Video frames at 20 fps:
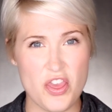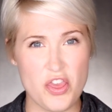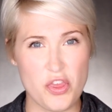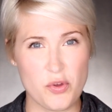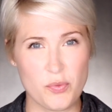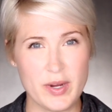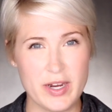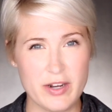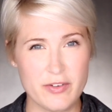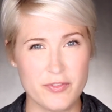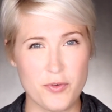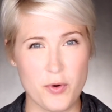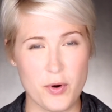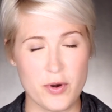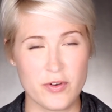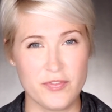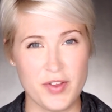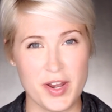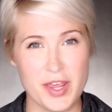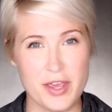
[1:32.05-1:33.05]
to
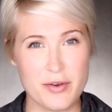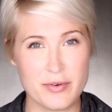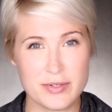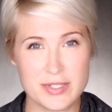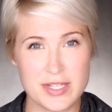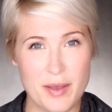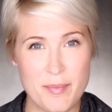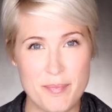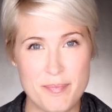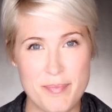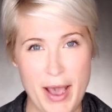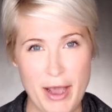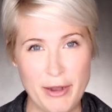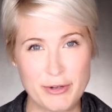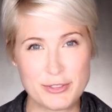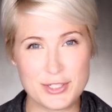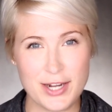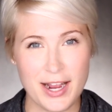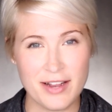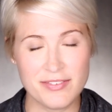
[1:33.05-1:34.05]
four videos
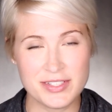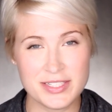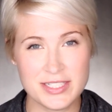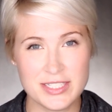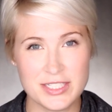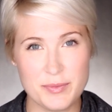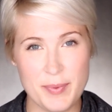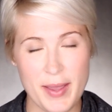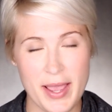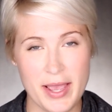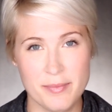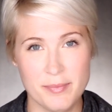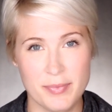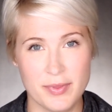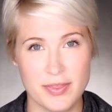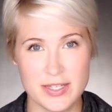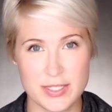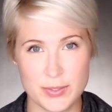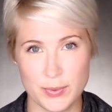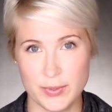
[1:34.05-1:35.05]
about traveling to Japan,
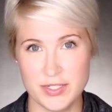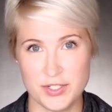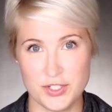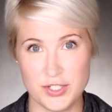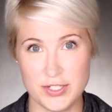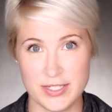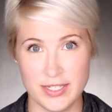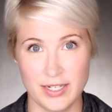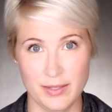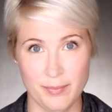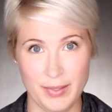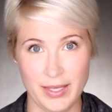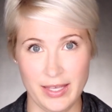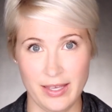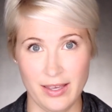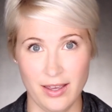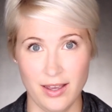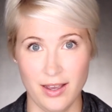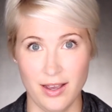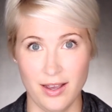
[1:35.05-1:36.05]
but this one is just going to
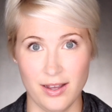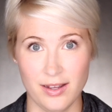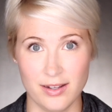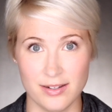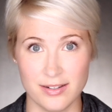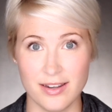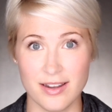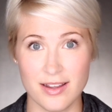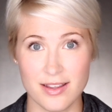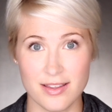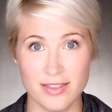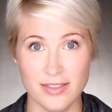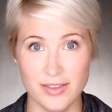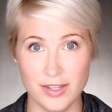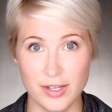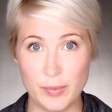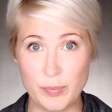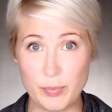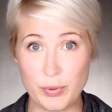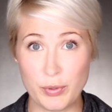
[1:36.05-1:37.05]
be on
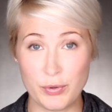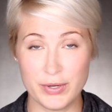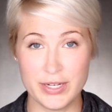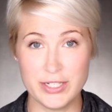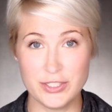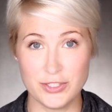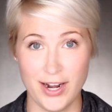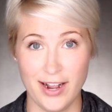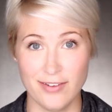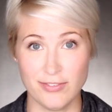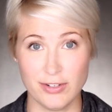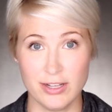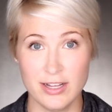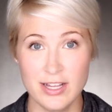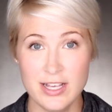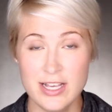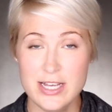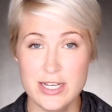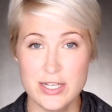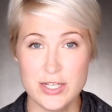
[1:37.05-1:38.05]
the pre-travel,
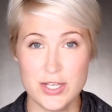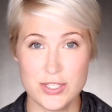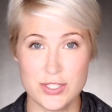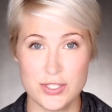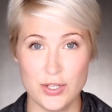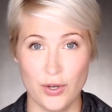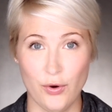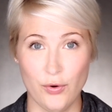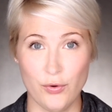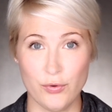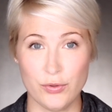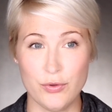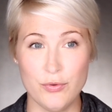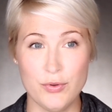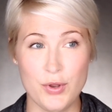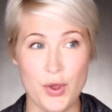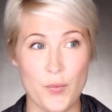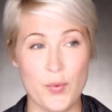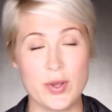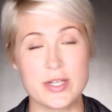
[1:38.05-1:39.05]
so you
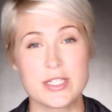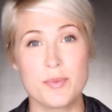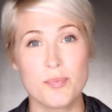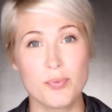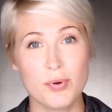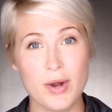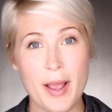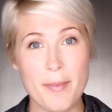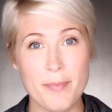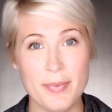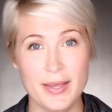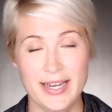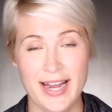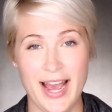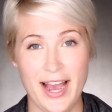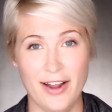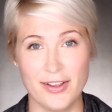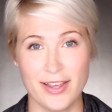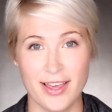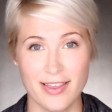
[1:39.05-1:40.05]
know what to prep and
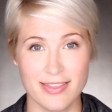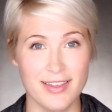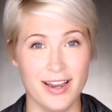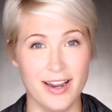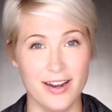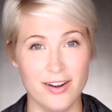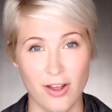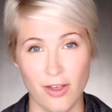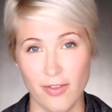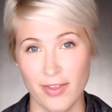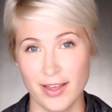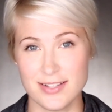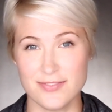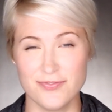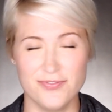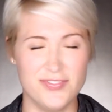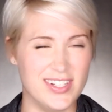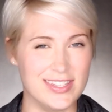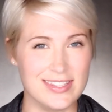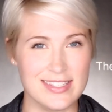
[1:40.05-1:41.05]
how to get there and all that
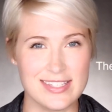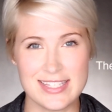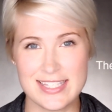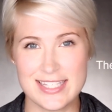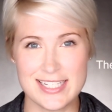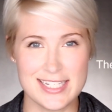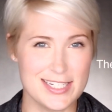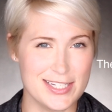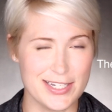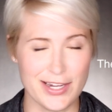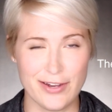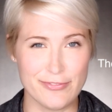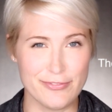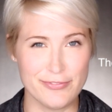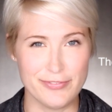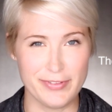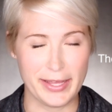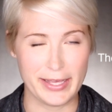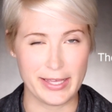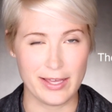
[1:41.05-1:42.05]
fun
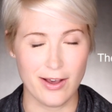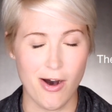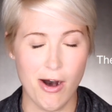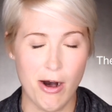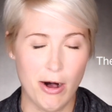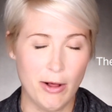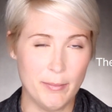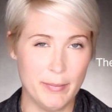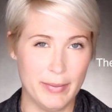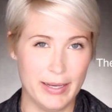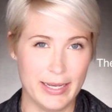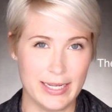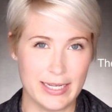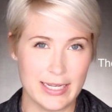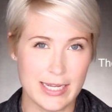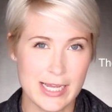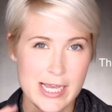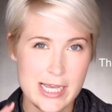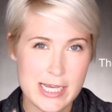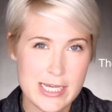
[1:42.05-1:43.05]
stuff, like all
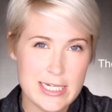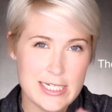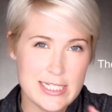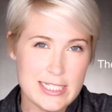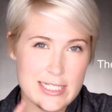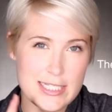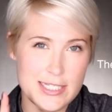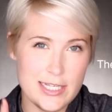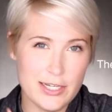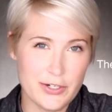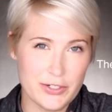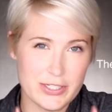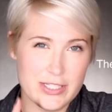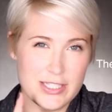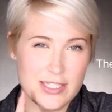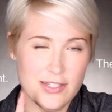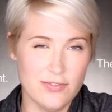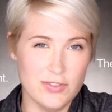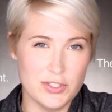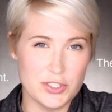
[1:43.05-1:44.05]
my
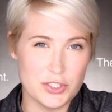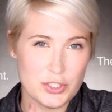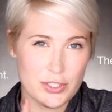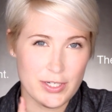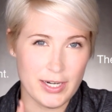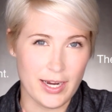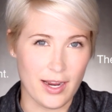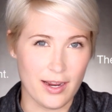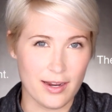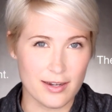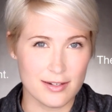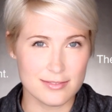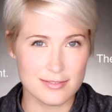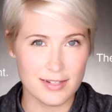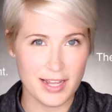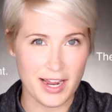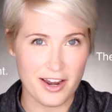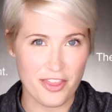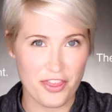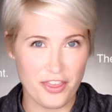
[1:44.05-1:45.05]
secrets of the trade
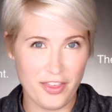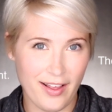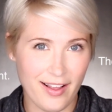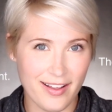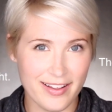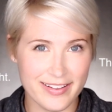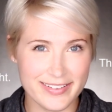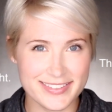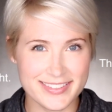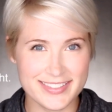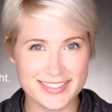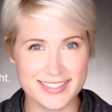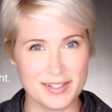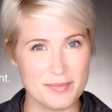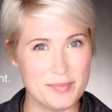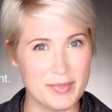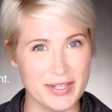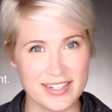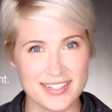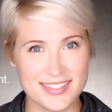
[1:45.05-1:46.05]
kind of thing. It's
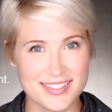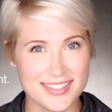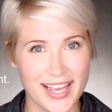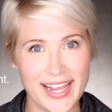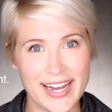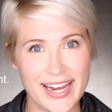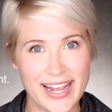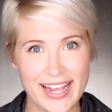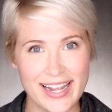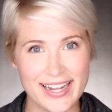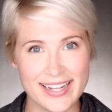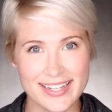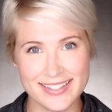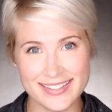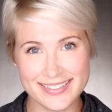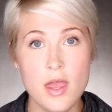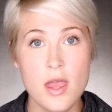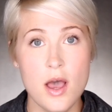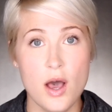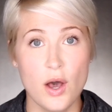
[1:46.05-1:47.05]
going to be exciting.
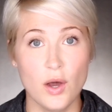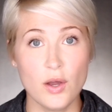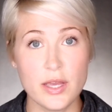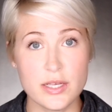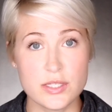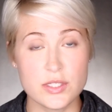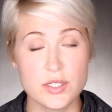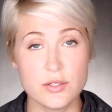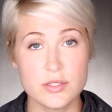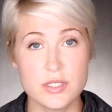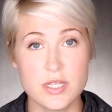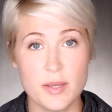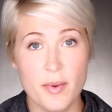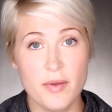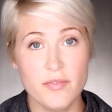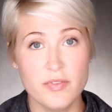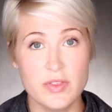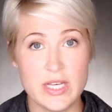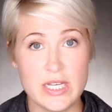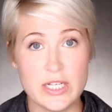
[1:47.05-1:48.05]
Okay, so some
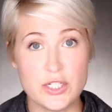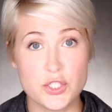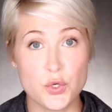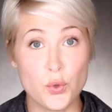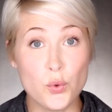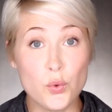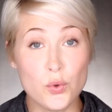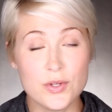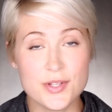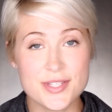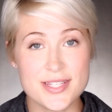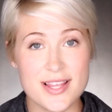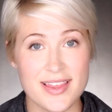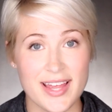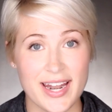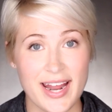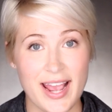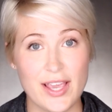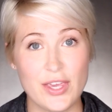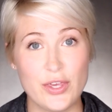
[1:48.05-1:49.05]
of the tools
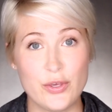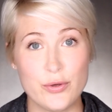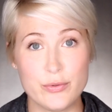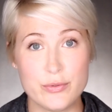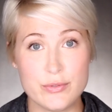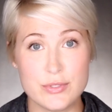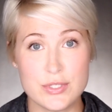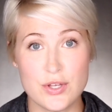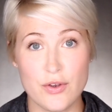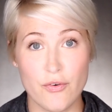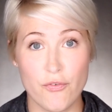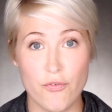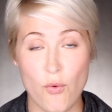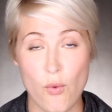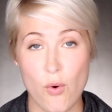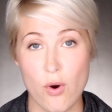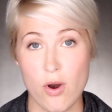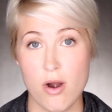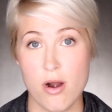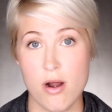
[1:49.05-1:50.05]
that I use
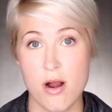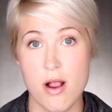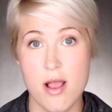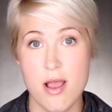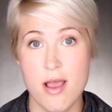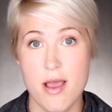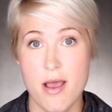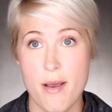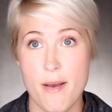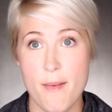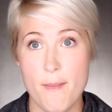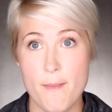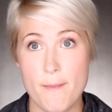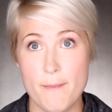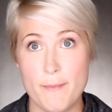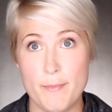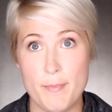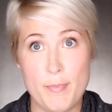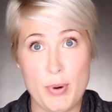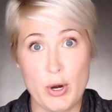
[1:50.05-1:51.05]
for
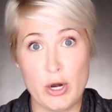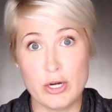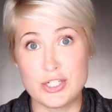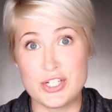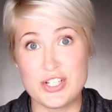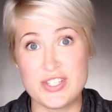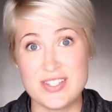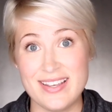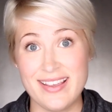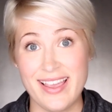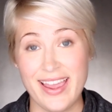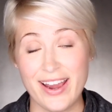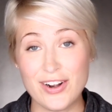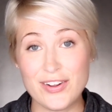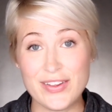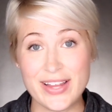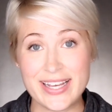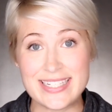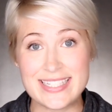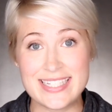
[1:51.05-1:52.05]
purchasing
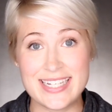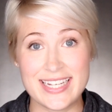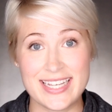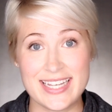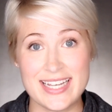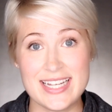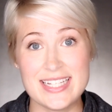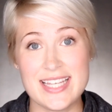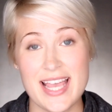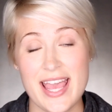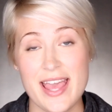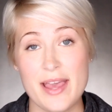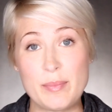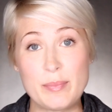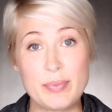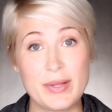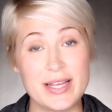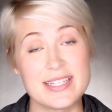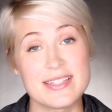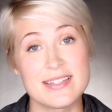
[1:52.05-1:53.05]
airline tickets
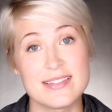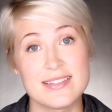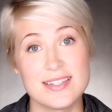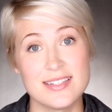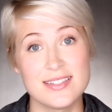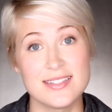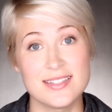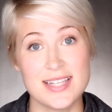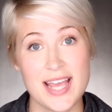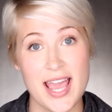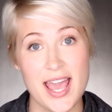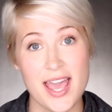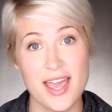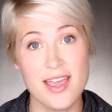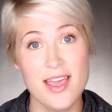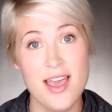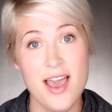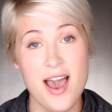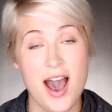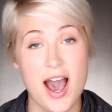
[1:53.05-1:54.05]
and places to
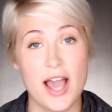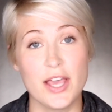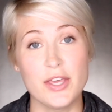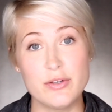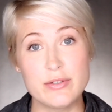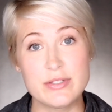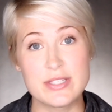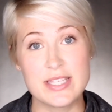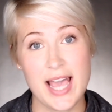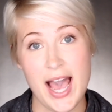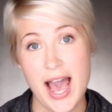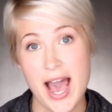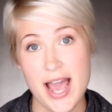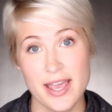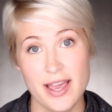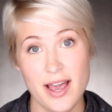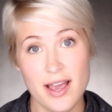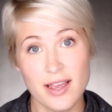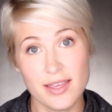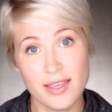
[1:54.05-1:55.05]
stay. I use
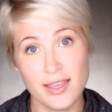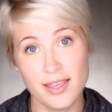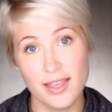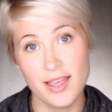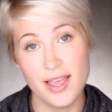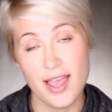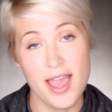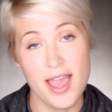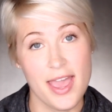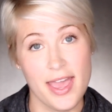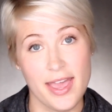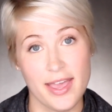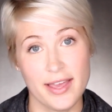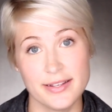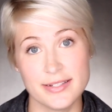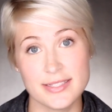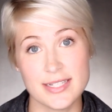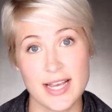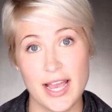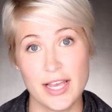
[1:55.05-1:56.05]
Kayak
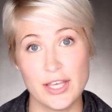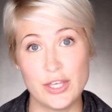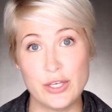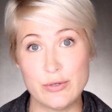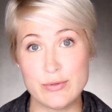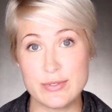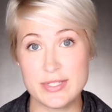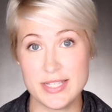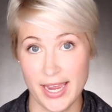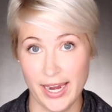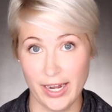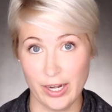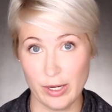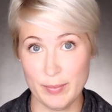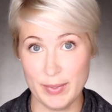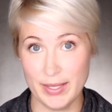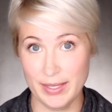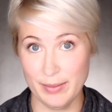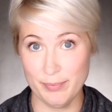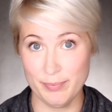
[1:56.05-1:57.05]
and I use
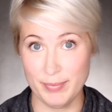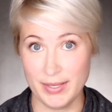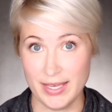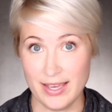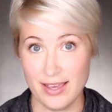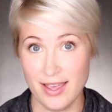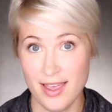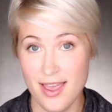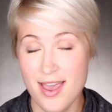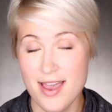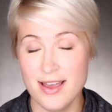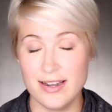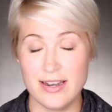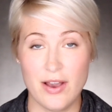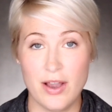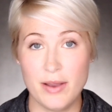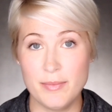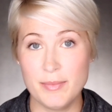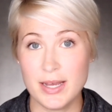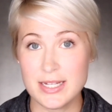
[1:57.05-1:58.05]
Airbnb.
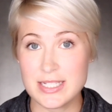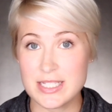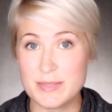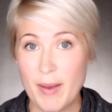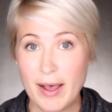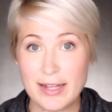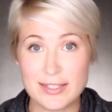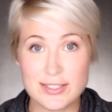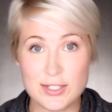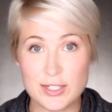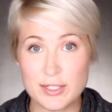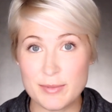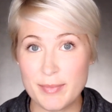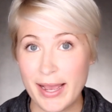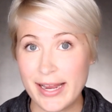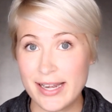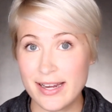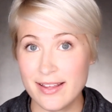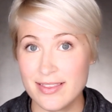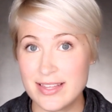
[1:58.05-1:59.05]
Now, I'm not sponsored
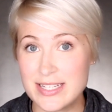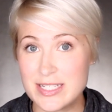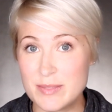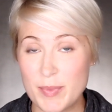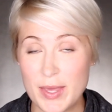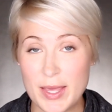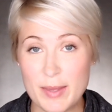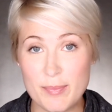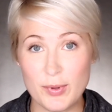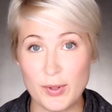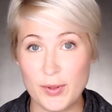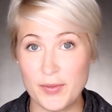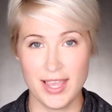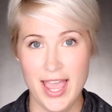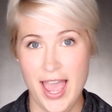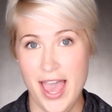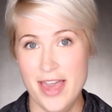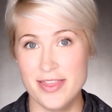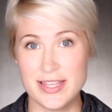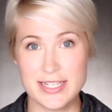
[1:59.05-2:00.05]
by any of these people,
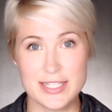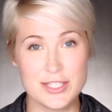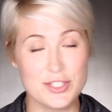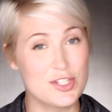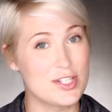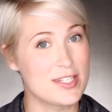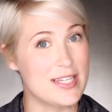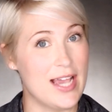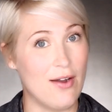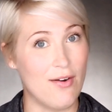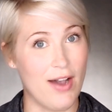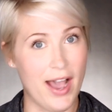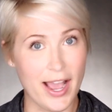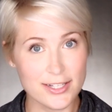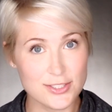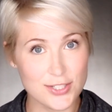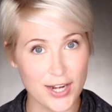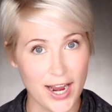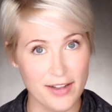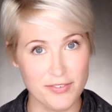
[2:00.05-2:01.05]
and this is just how
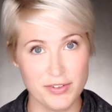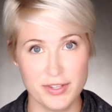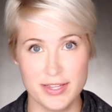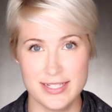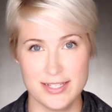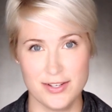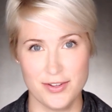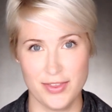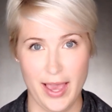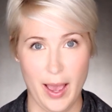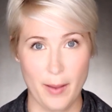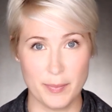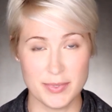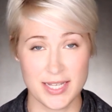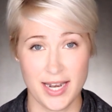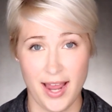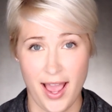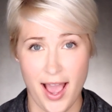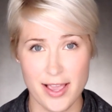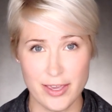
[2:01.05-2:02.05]
I travel. These are the apps
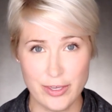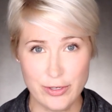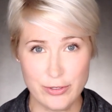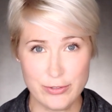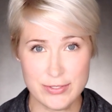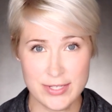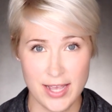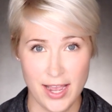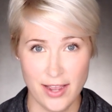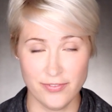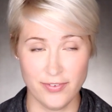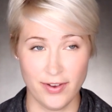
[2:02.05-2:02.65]
that I use. I